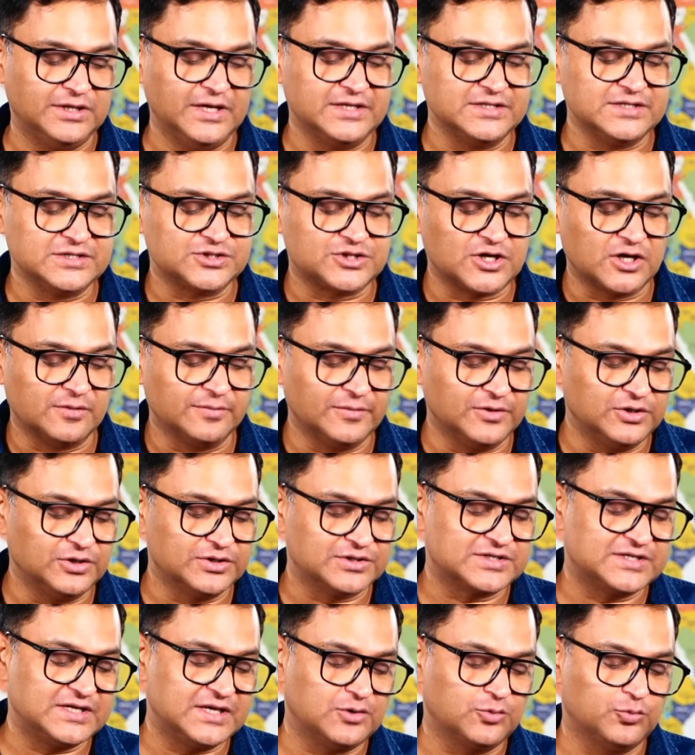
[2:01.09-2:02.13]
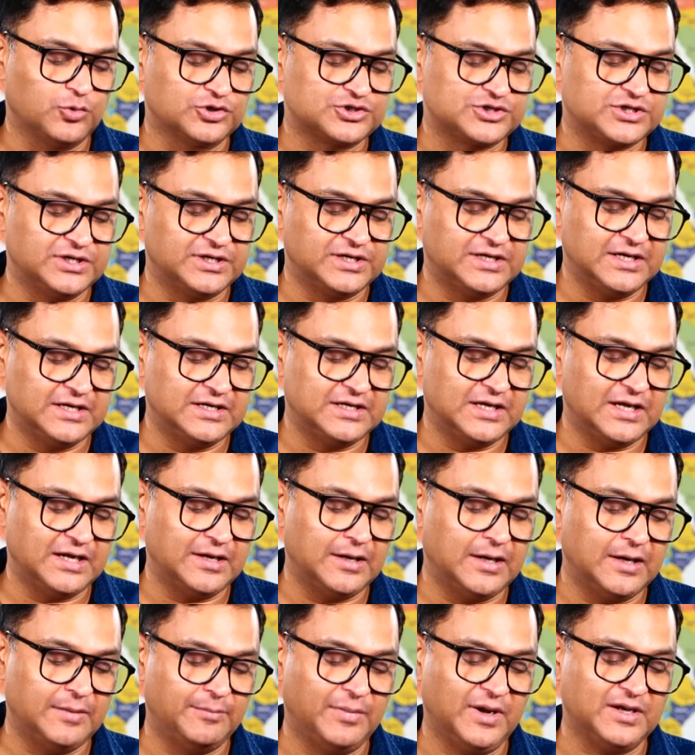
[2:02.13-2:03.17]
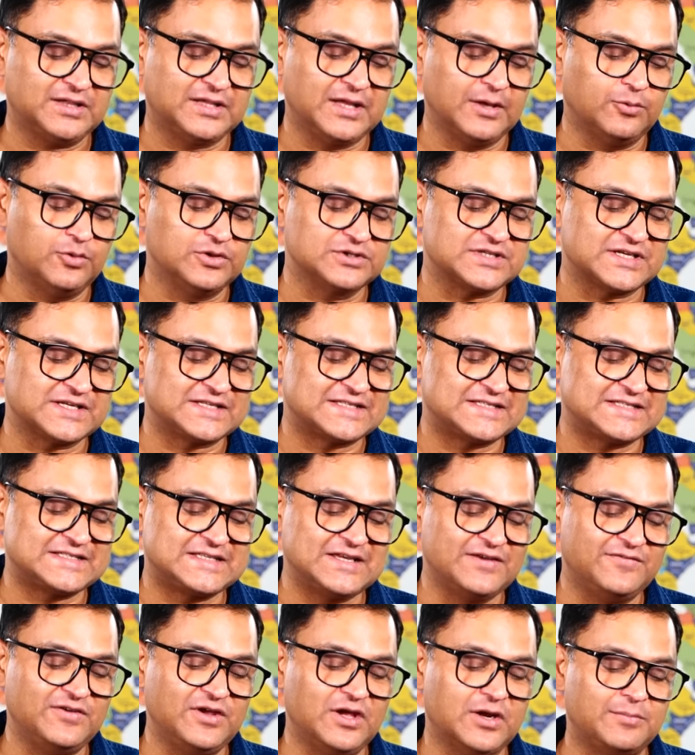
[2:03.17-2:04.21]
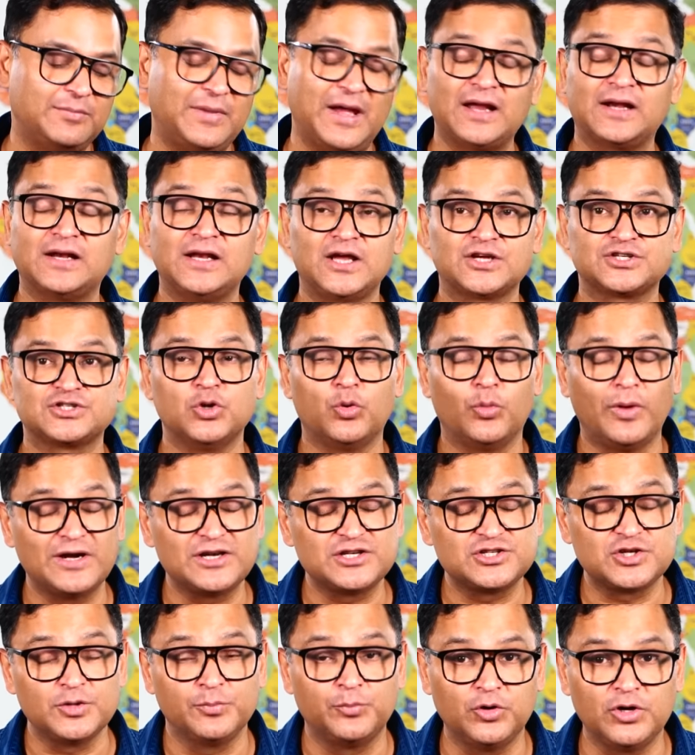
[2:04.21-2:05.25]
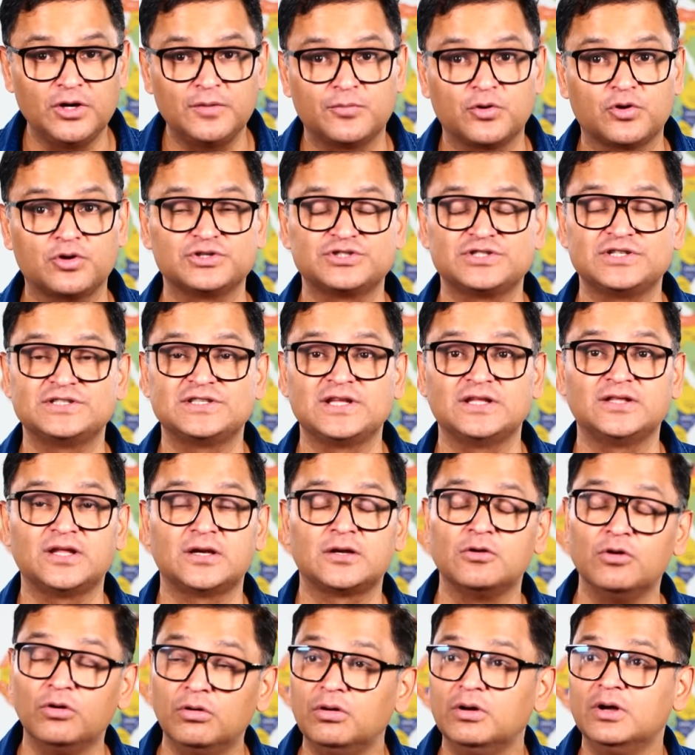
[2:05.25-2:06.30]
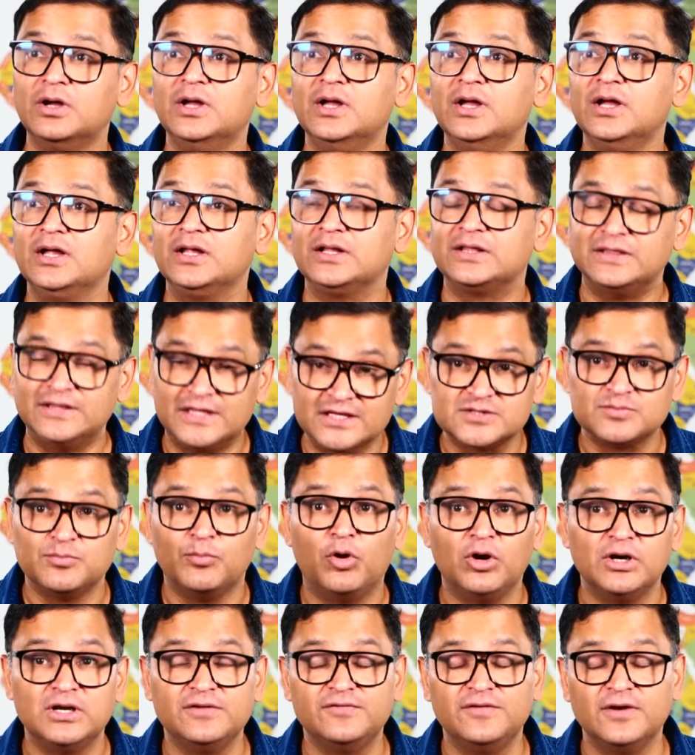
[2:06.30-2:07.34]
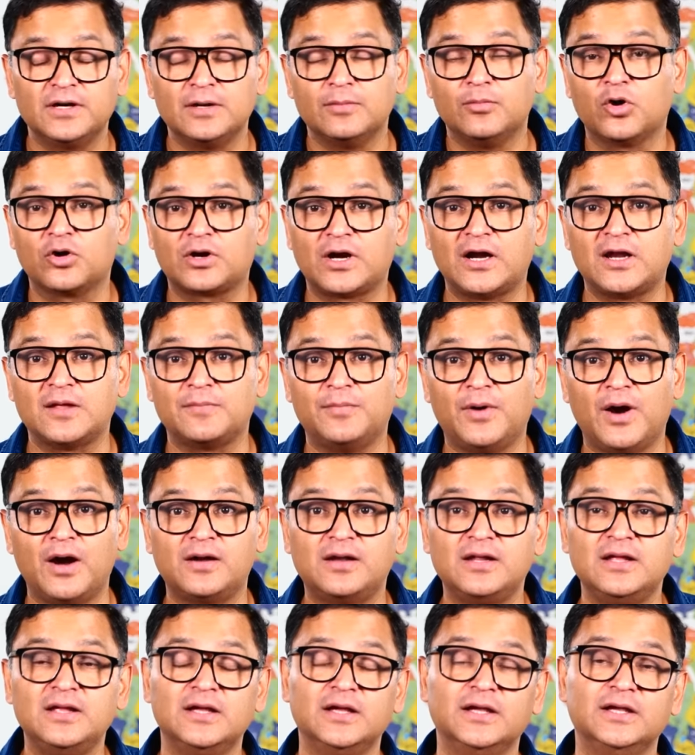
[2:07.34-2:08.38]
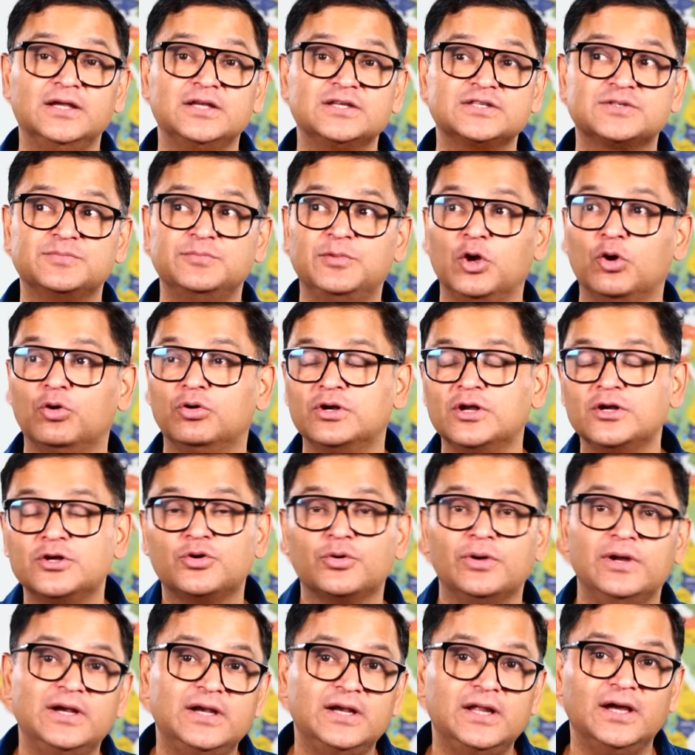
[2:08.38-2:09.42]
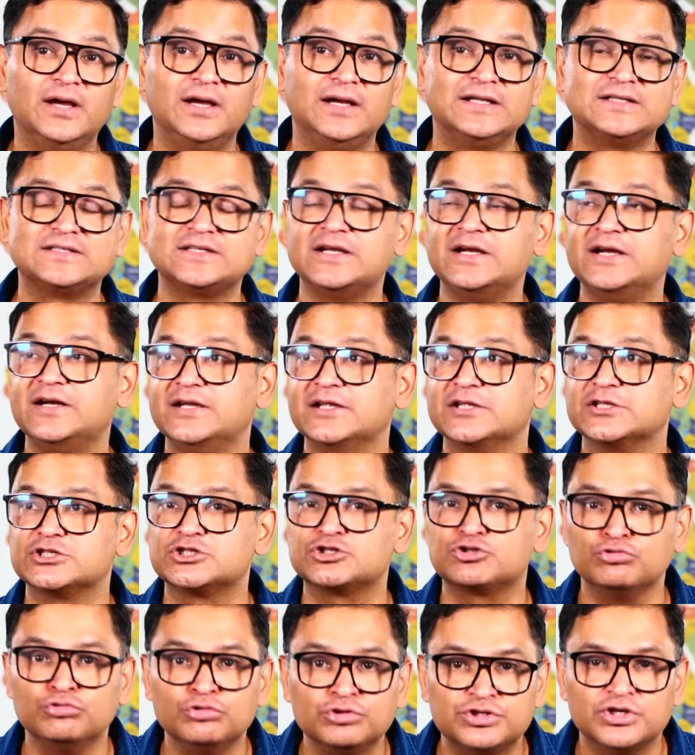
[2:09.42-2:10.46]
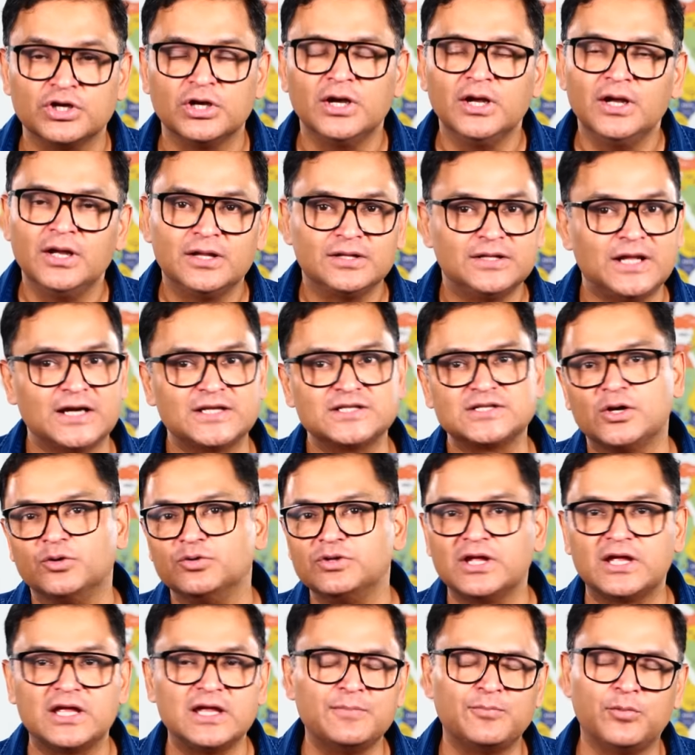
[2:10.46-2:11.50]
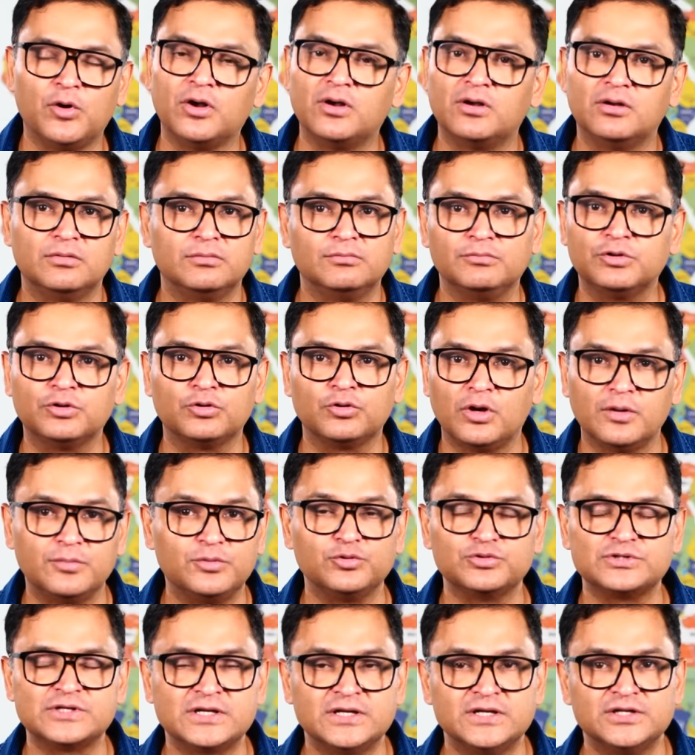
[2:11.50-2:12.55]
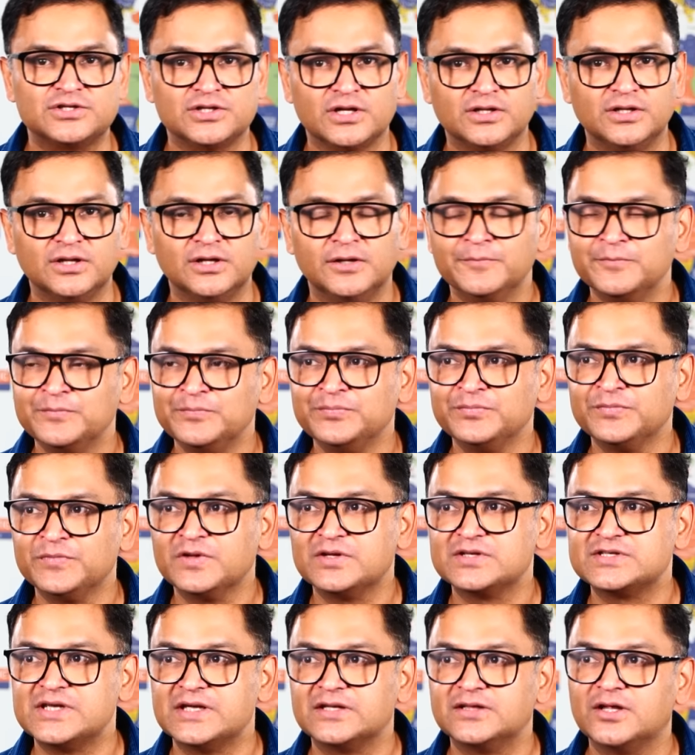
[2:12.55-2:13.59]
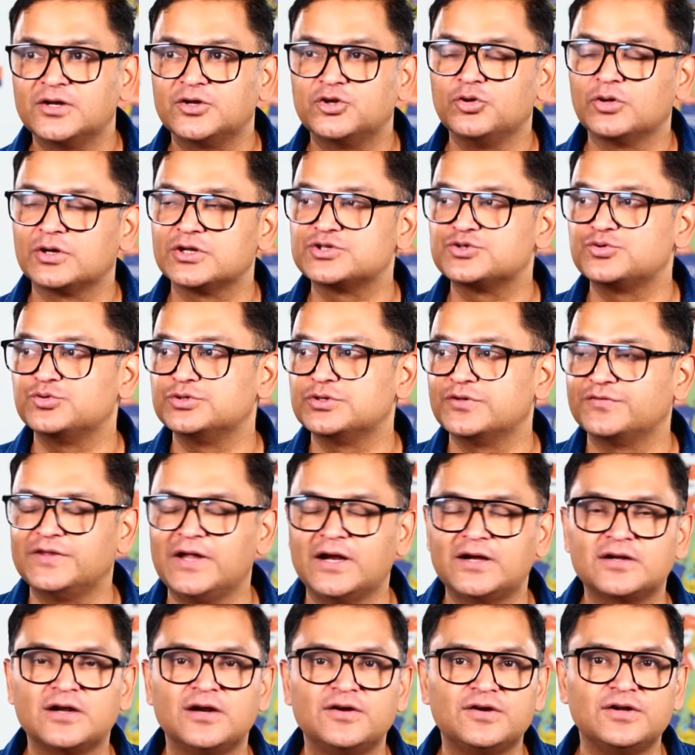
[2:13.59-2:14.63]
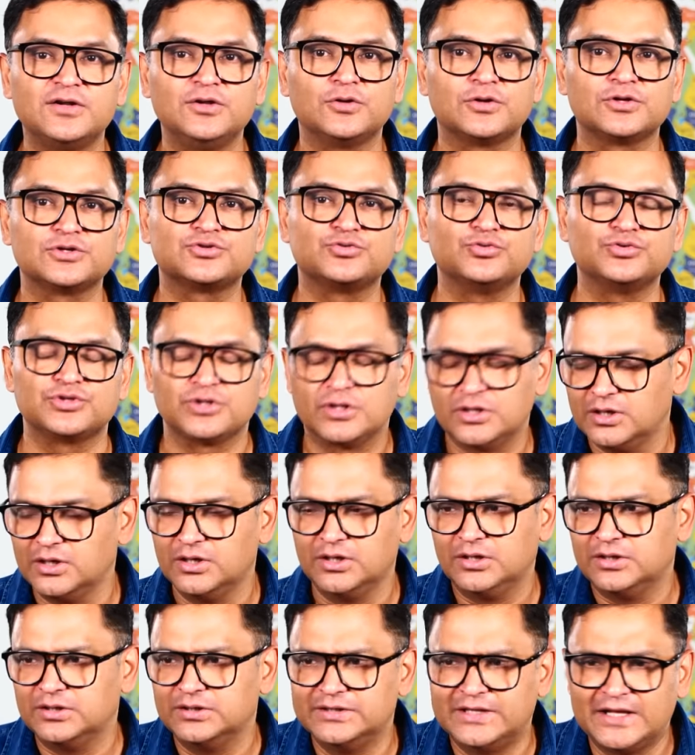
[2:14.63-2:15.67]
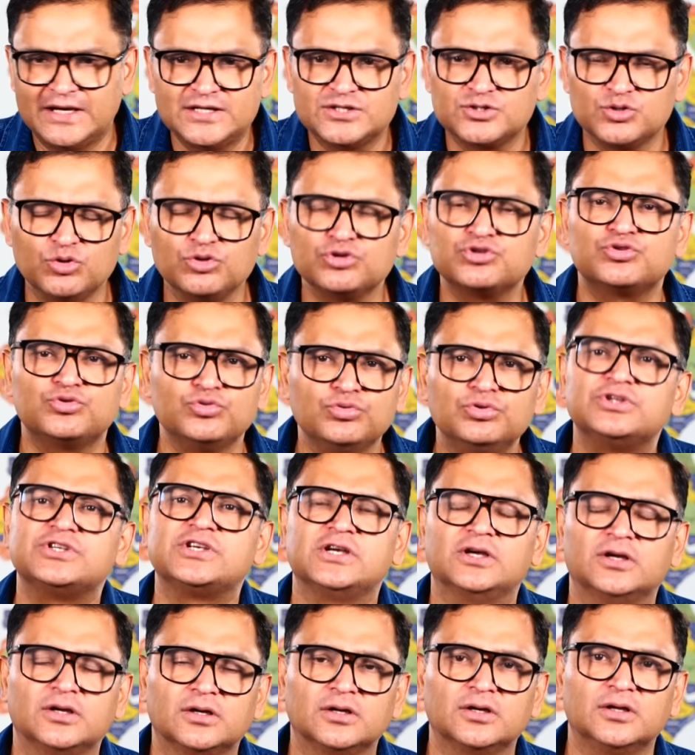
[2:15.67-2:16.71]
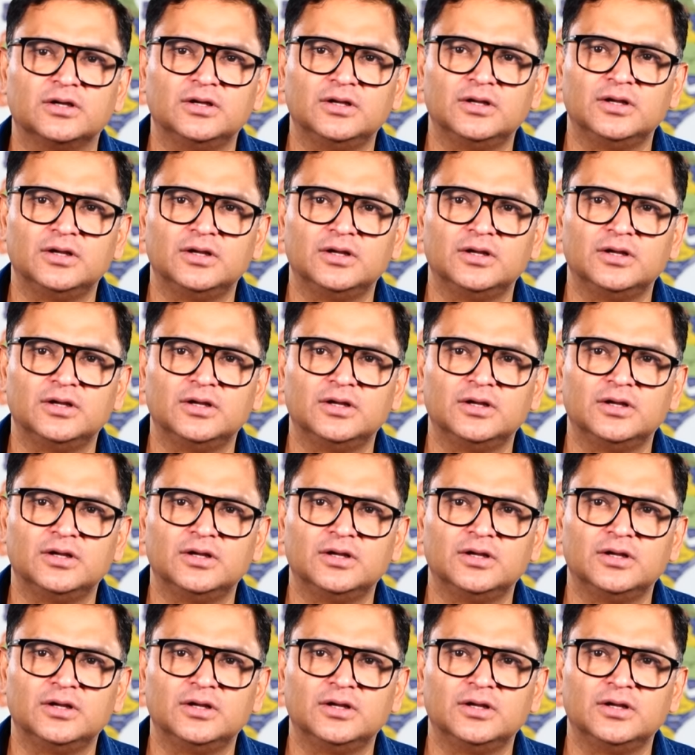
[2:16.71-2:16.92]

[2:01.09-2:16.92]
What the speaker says: ladies and gentlemen, you're seeing what she did, but there was a severe backlash. Now, why did she put it? Because she said that, no, this Maldivian Democratic Party is beholden to India. It's an Indian stooge. That is how they keep on, you know, abusing each other, saying that you're a stooge of that country, you're a stooge. There is no stooge here.